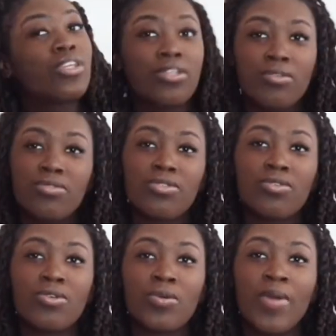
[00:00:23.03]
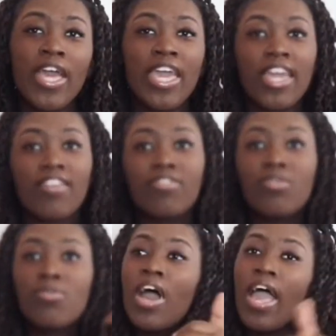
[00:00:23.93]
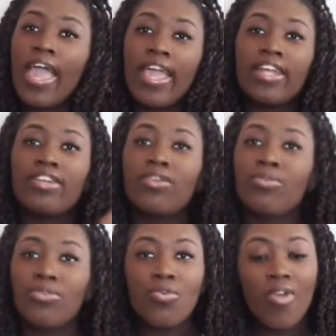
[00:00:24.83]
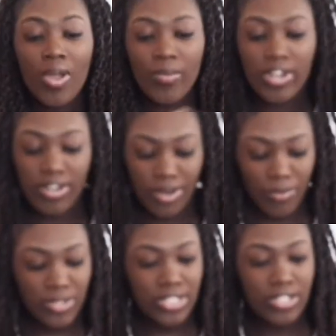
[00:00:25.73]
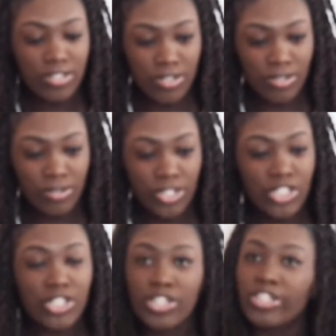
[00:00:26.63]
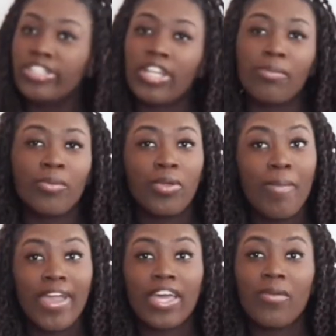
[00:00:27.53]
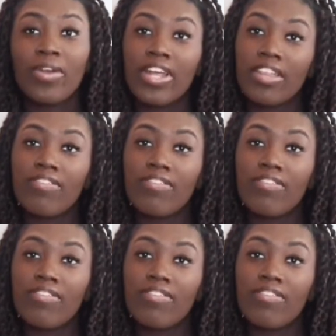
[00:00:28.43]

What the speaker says: YouTube? If you ain't new, you already know what to do. It's your girl Jella Marie back at another